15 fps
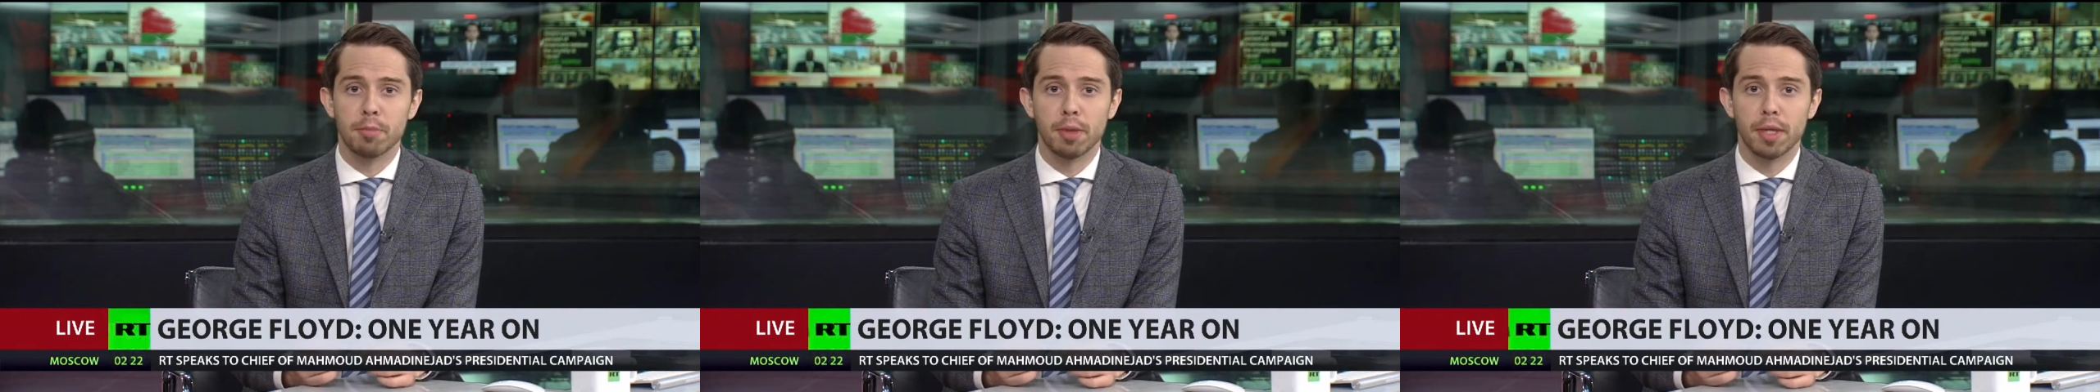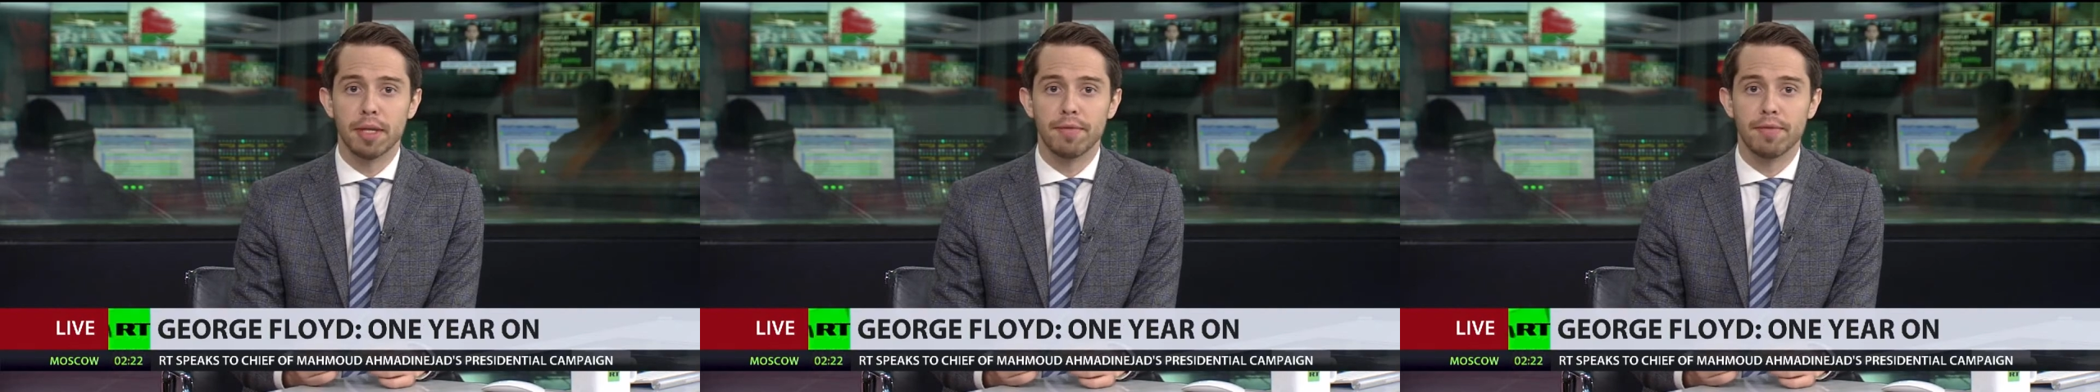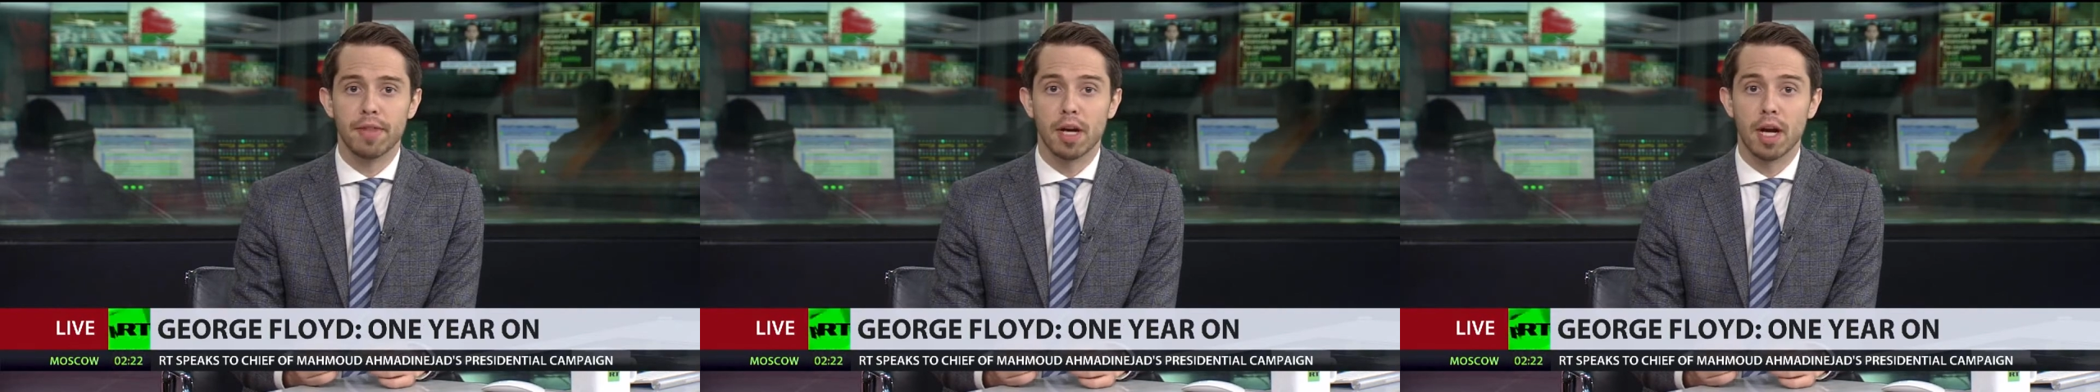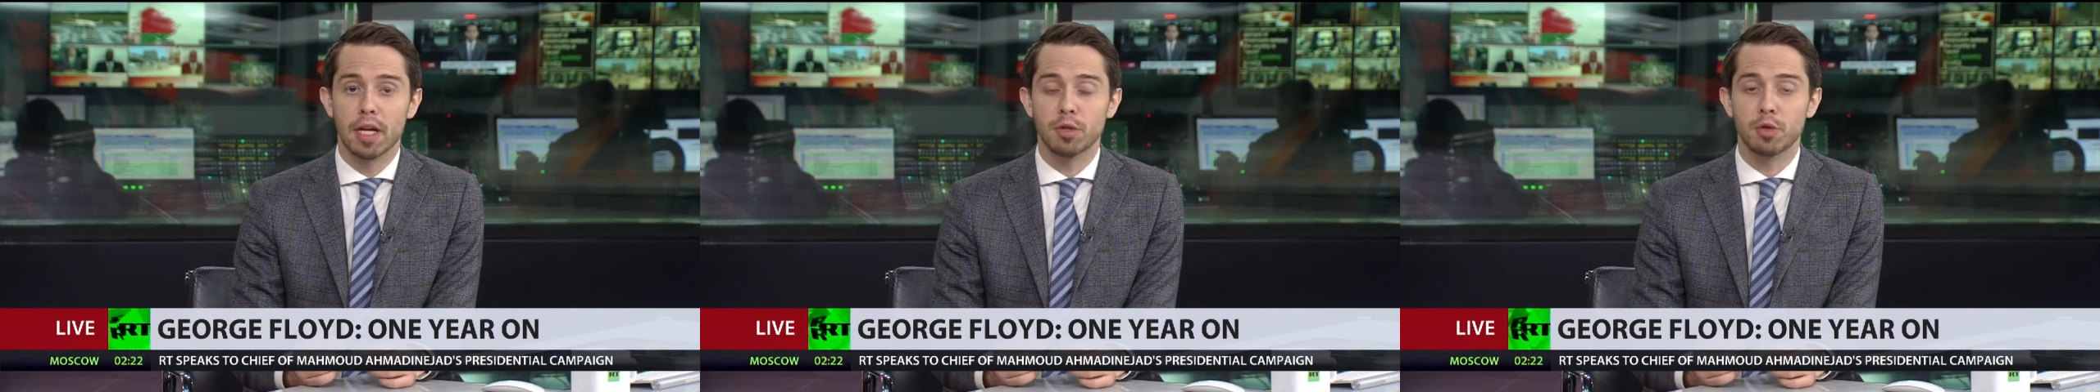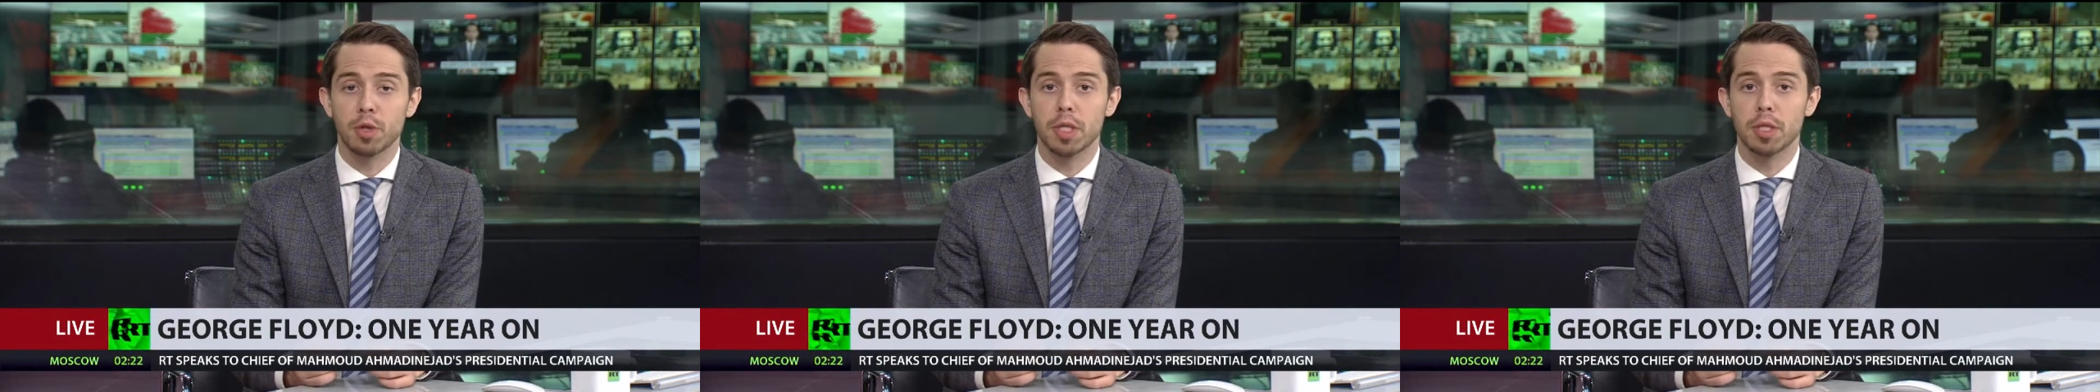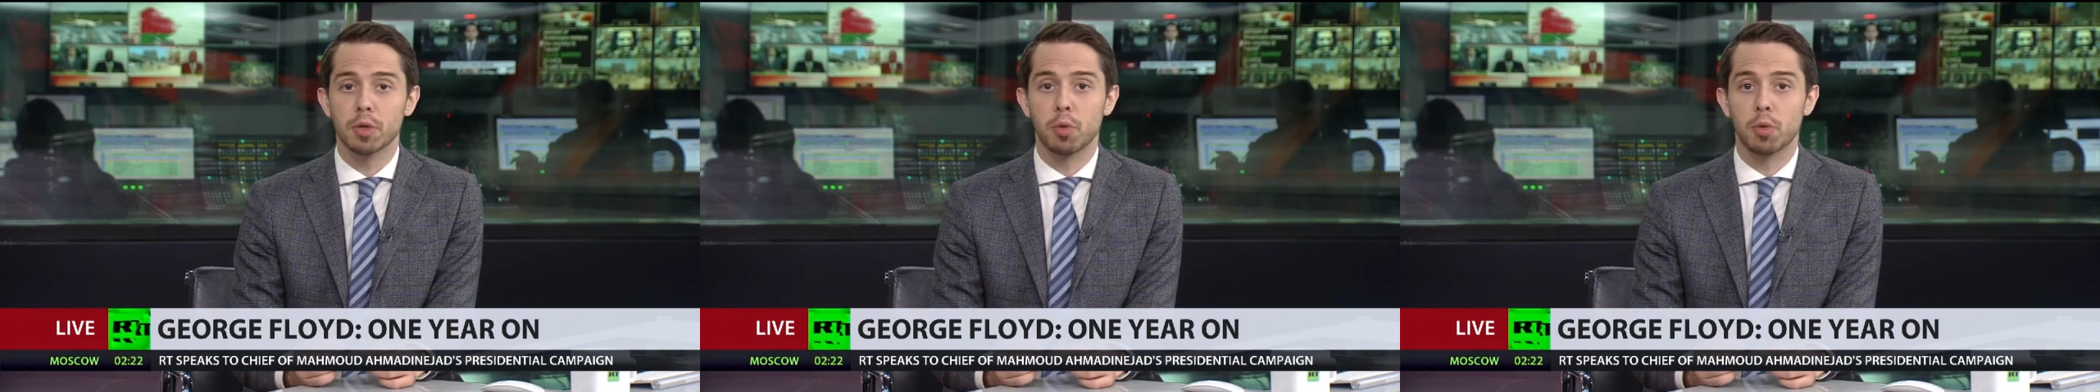believe the country is,